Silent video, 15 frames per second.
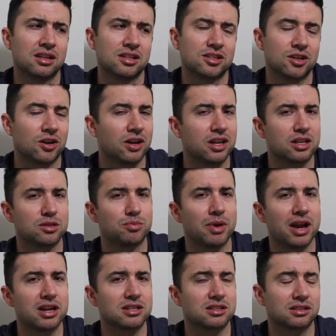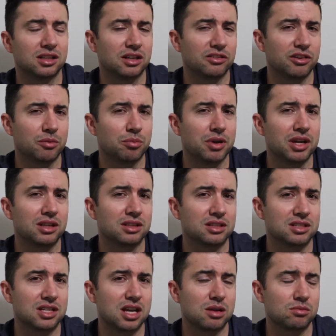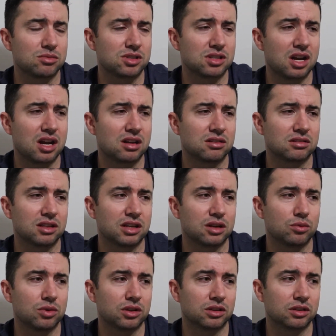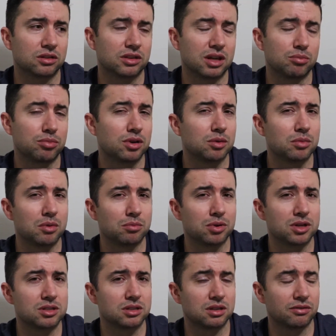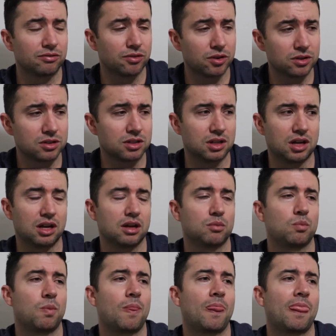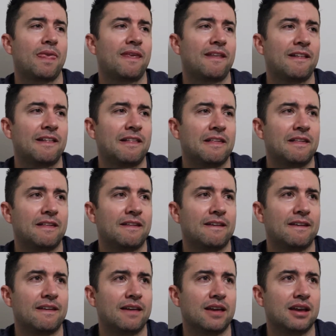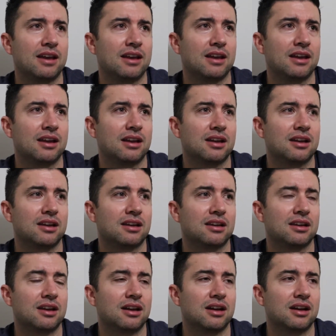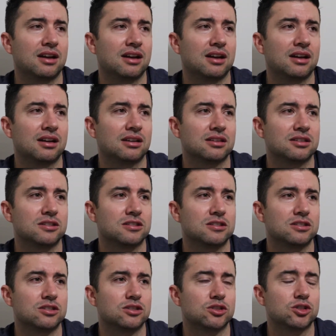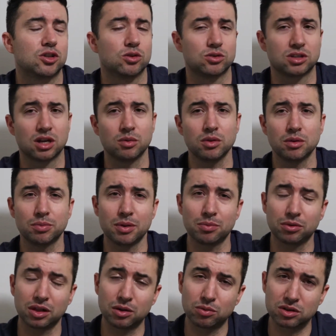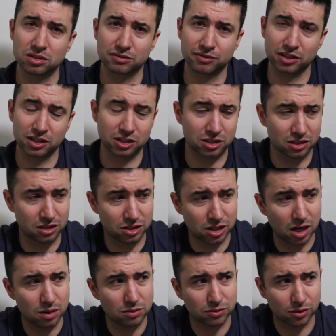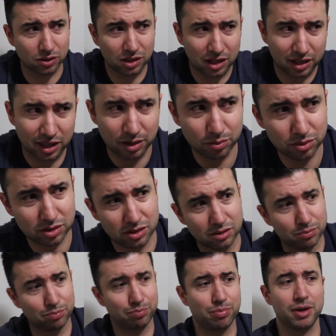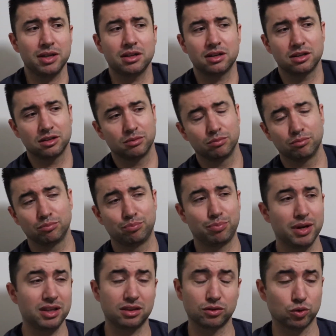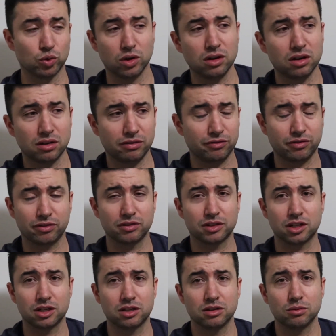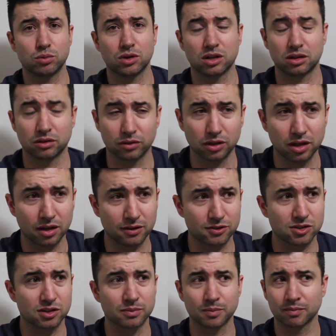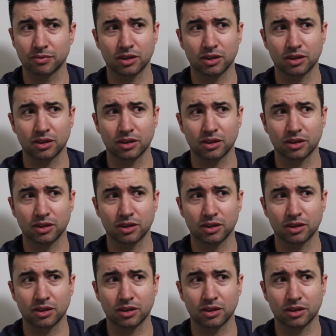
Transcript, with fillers: so he's basically repeating the same cycle that he went through that put him in prison the first time. And uh, so some of the people he wasn't finishing the jobs for, like he would bid, bid the roof to do one of the roofs